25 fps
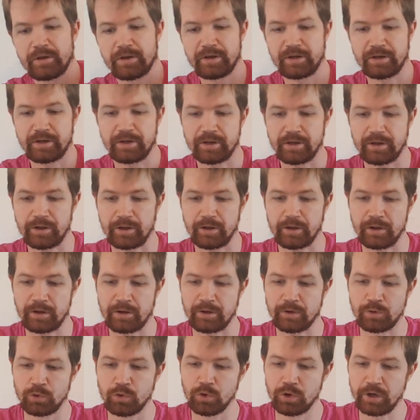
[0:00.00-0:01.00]

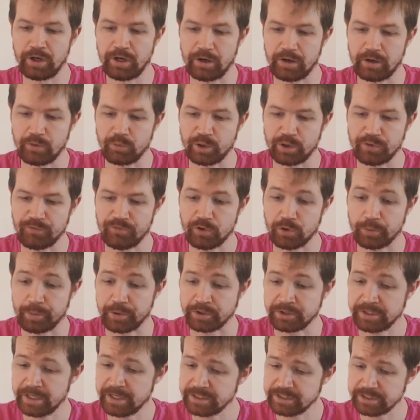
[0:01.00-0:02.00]
UrHell with
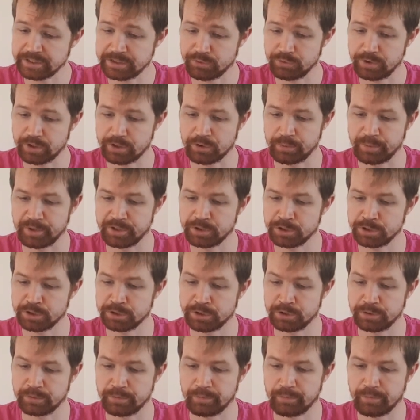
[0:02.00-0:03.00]
4.8 is a
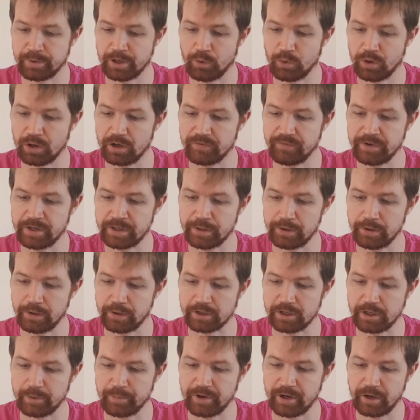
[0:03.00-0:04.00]
recommendation. Brauerei Winkler
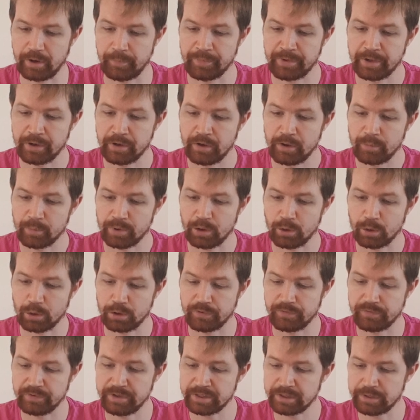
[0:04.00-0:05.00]
GmbH,
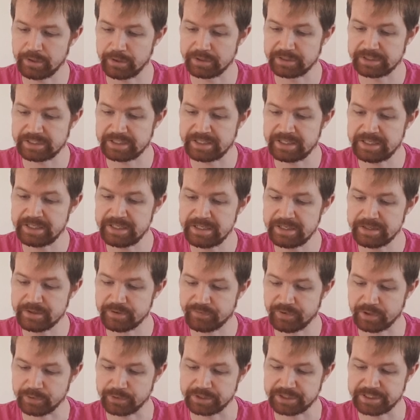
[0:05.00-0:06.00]
Brauerei Winkler DE,
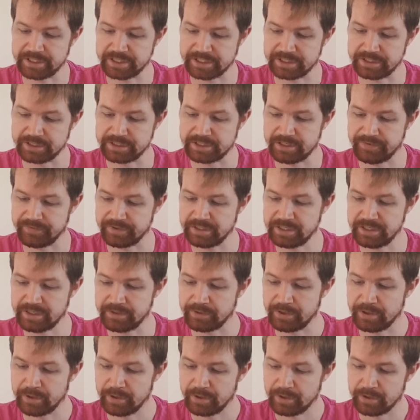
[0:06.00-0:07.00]
founded
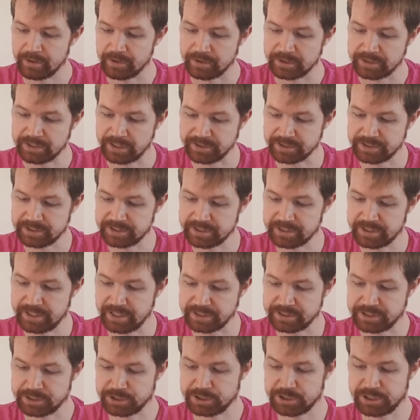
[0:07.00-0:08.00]
1617,
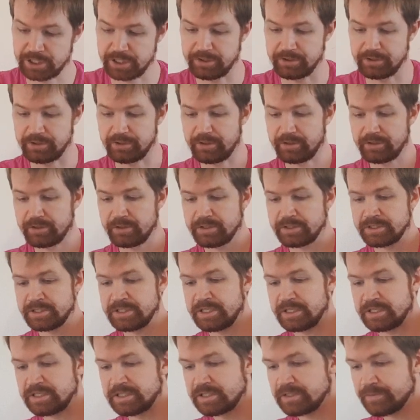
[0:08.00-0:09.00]
Schanzgästchen
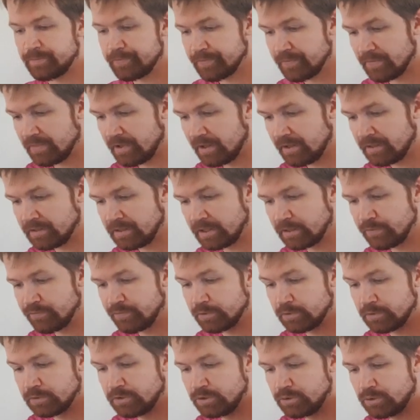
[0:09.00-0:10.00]
6.
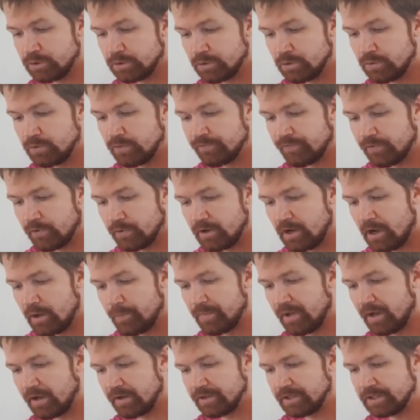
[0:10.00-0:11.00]
9222 for
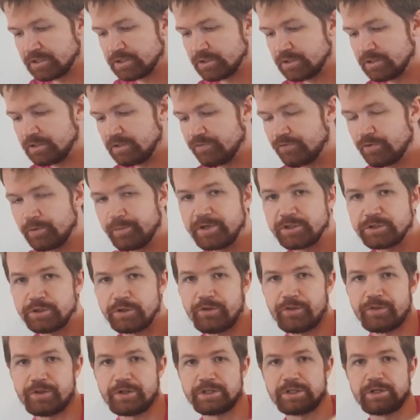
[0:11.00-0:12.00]
Amberg. That's the
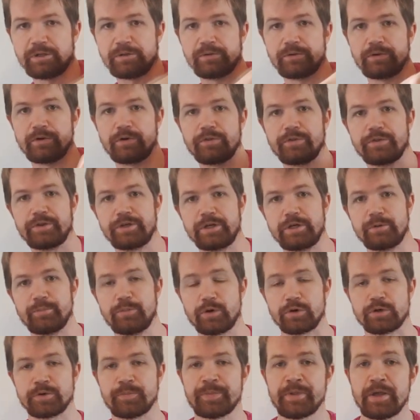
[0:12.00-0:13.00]
information on the
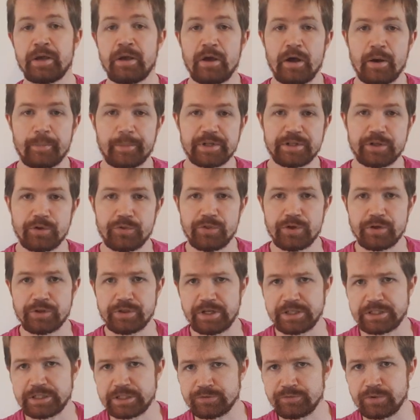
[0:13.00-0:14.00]
book. But I think
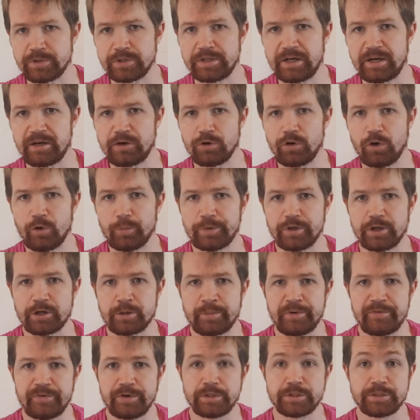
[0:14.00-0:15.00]
that's it for now. Hope you
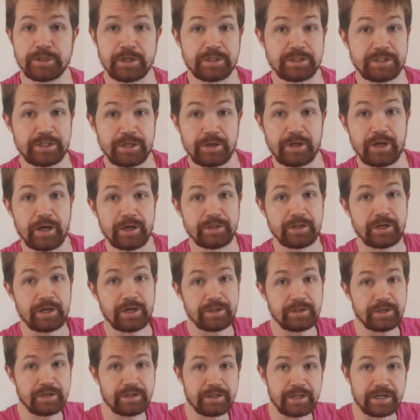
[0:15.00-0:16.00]
like my views, and see you again
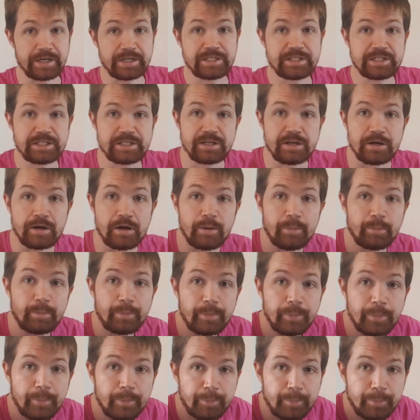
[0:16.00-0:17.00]
in next
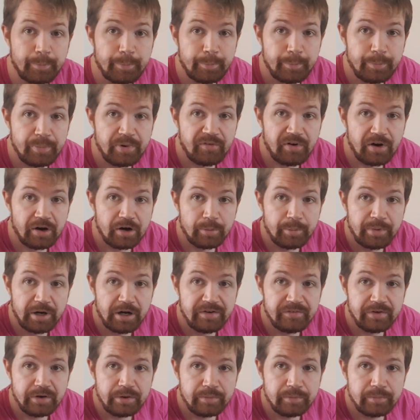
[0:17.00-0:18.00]
Bavarian
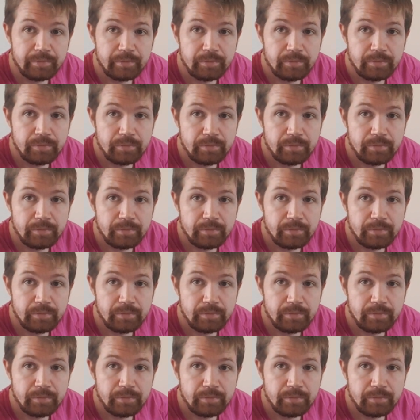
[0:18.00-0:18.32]
Review.